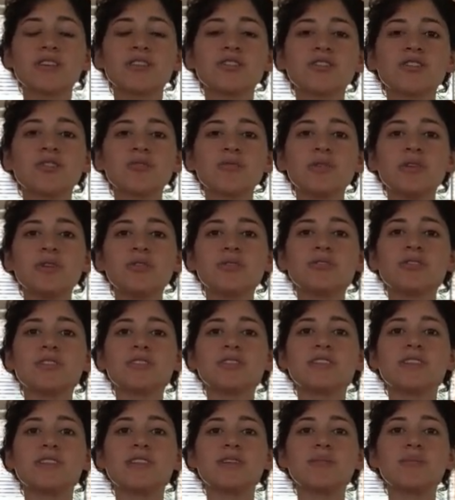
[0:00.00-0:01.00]
So we use
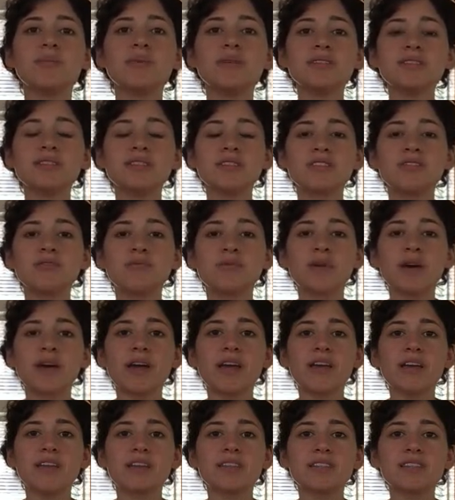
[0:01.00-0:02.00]
this in a business
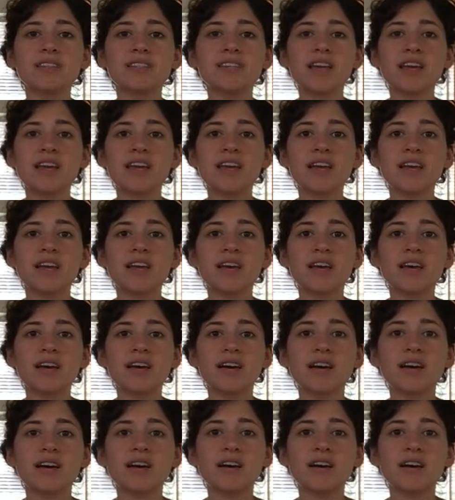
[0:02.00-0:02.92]
way and saying